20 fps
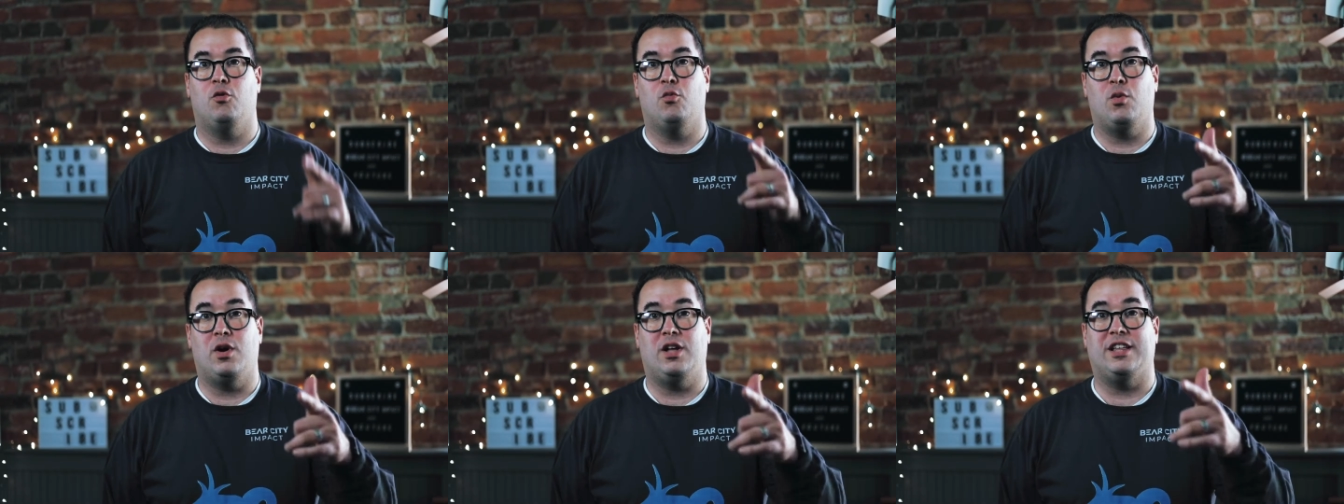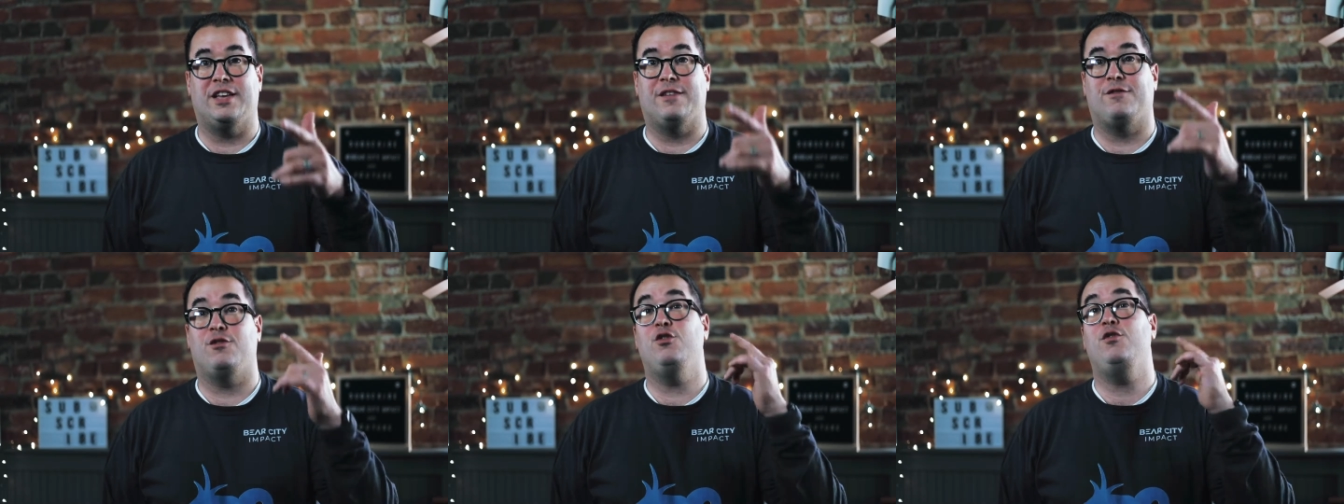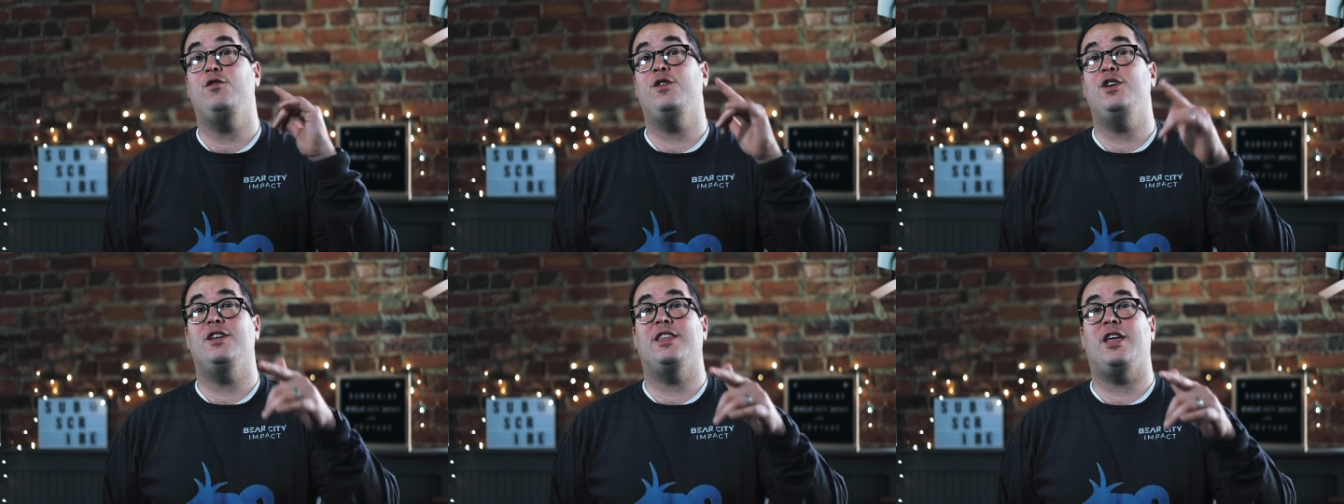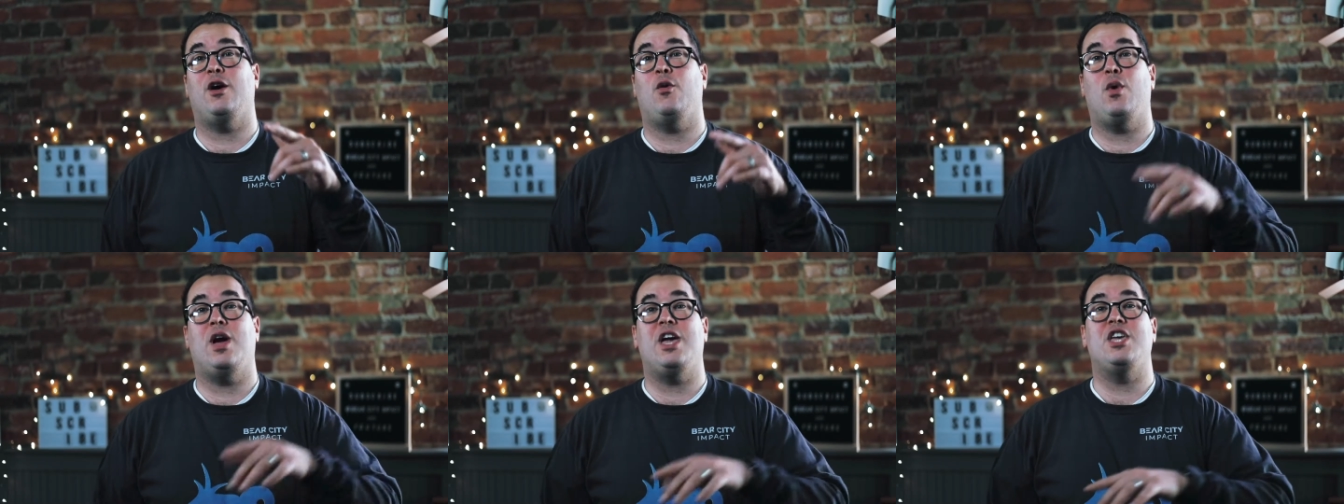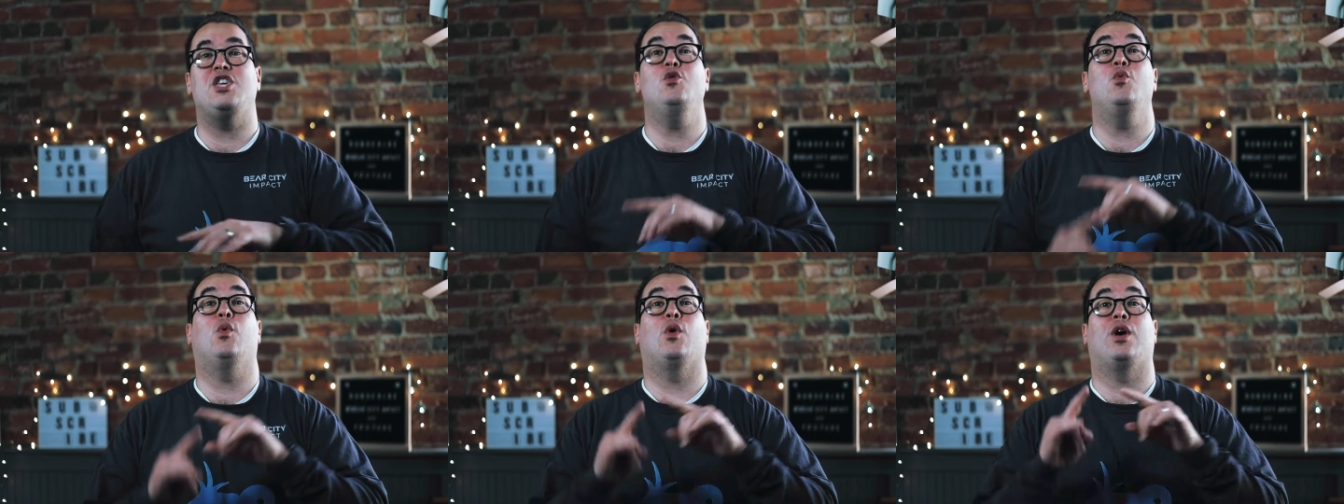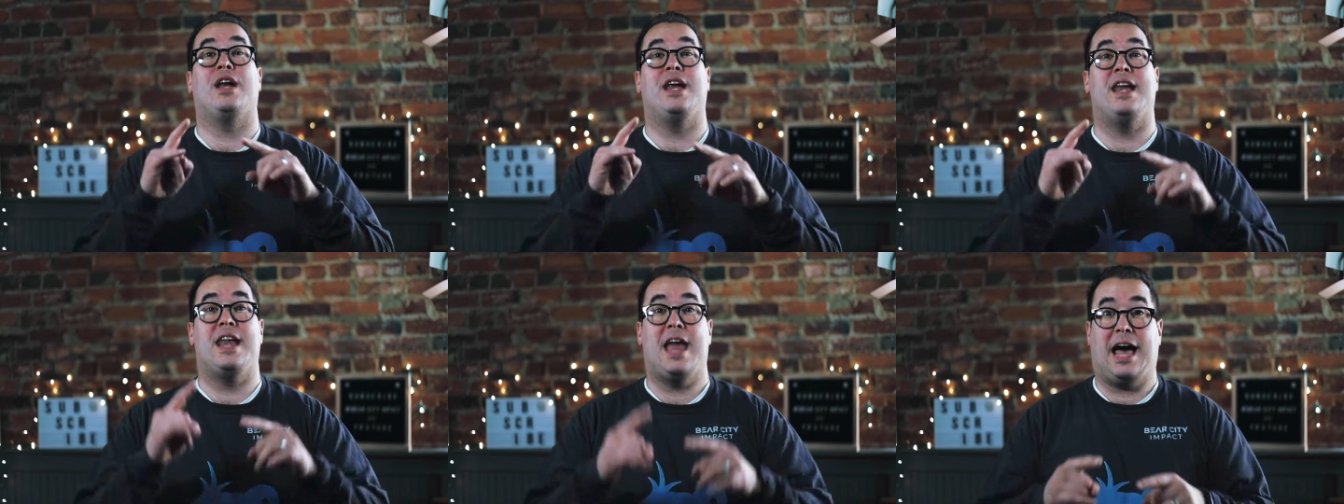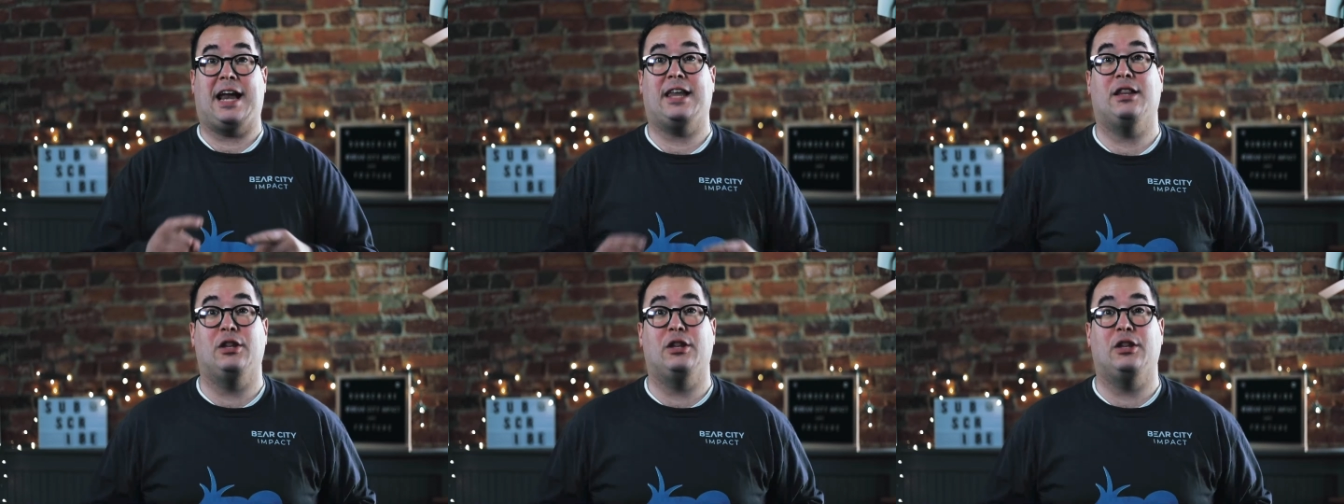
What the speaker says: Well, if you feel that way, you are not